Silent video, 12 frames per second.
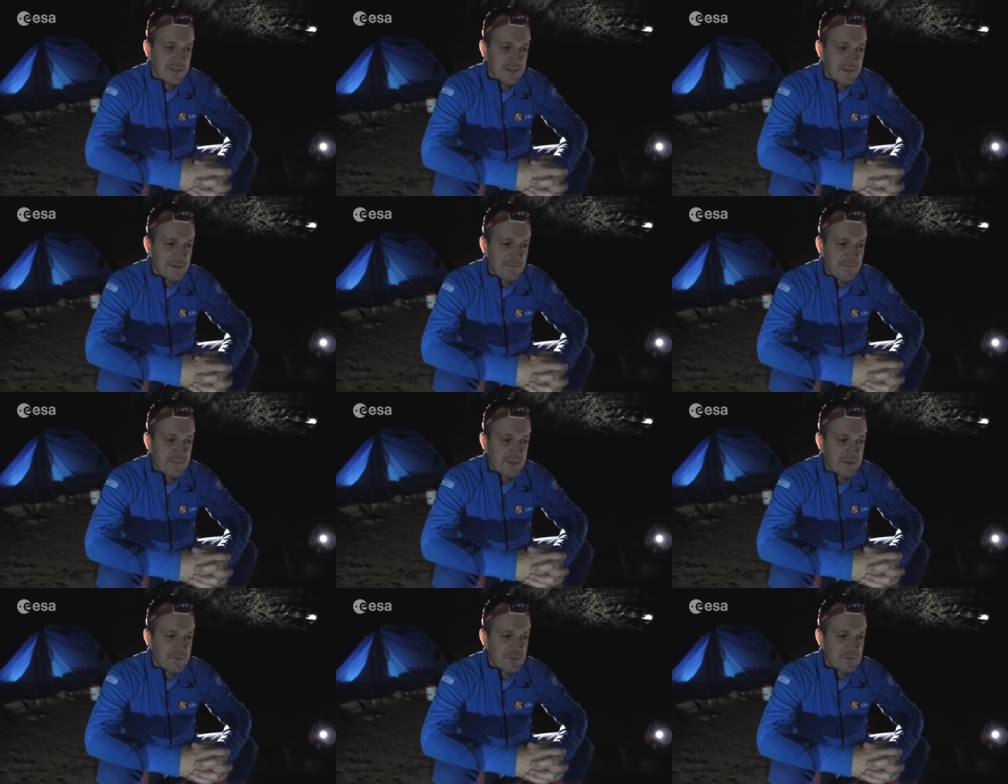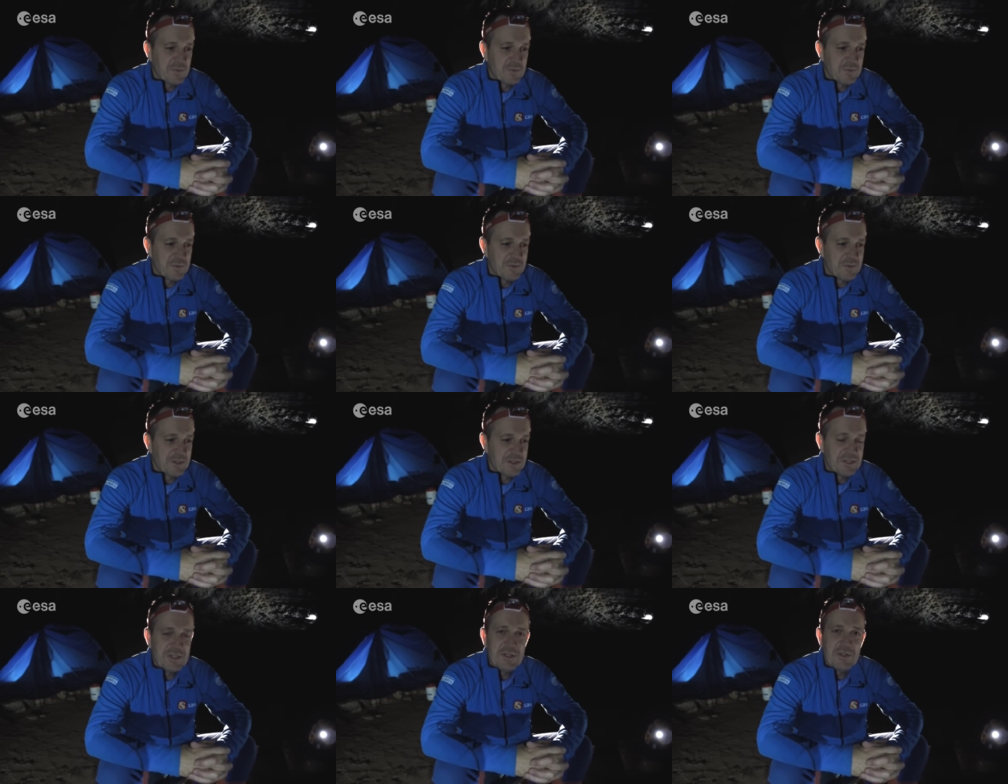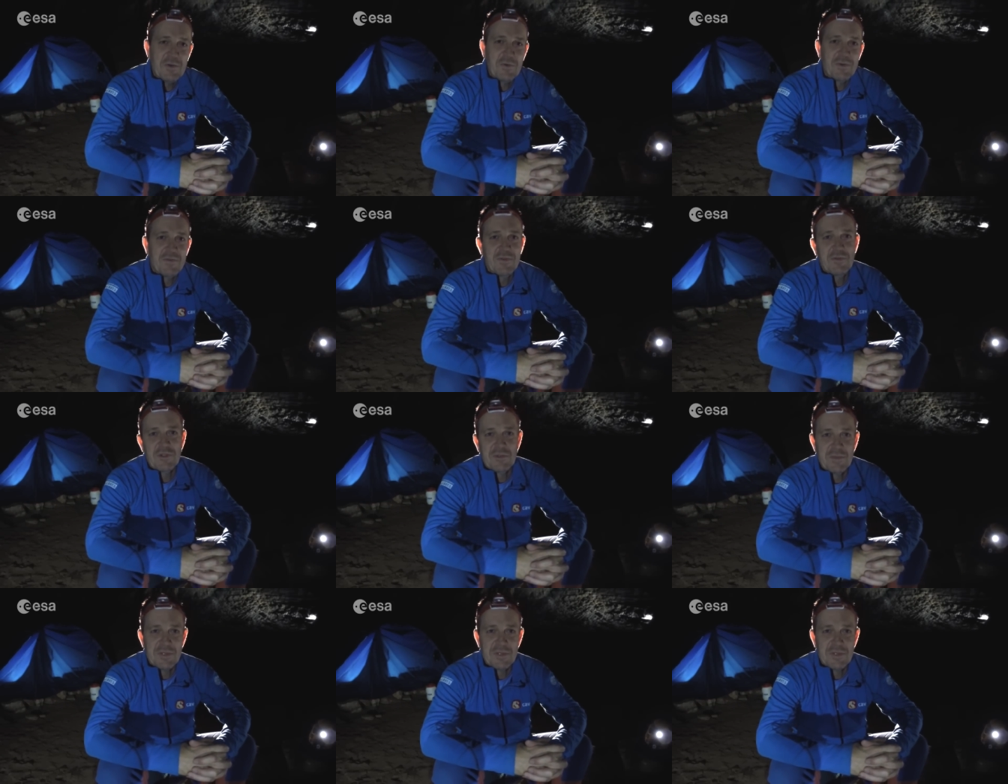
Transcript: um, which will continue with future